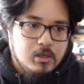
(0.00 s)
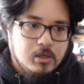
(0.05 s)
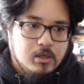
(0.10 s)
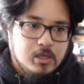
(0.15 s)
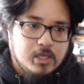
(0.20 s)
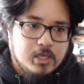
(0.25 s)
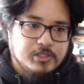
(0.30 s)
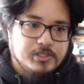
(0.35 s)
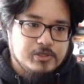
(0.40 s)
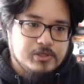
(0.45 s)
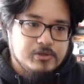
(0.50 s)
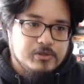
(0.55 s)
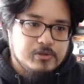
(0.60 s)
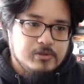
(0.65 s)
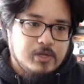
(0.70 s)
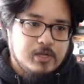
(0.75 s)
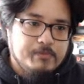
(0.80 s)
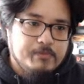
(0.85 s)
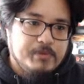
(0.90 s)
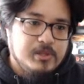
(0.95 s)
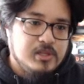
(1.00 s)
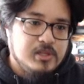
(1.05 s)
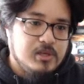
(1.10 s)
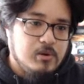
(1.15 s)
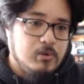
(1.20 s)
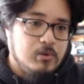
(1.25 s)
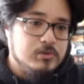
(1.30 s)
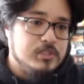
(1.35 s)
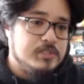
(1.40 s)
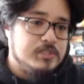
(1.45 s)
Ezeudu had been the
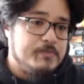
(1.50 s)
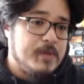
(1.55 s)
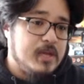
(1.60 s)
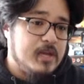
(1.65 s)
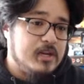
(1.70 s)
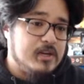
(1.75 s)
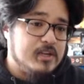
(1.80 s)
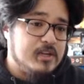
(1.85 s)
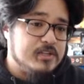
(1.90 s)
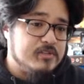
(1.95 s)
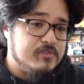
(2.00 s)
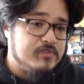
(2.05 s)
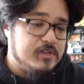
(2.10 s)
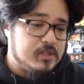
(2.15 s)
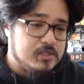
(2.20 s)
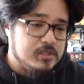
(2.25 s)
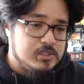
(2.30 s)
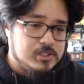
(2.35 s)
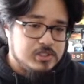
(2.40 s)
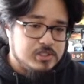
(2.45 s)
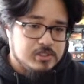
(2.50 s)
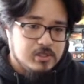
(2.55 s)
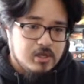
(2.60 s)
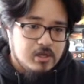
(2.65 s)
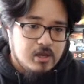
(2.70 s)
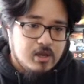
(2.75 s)
oldest man in his village,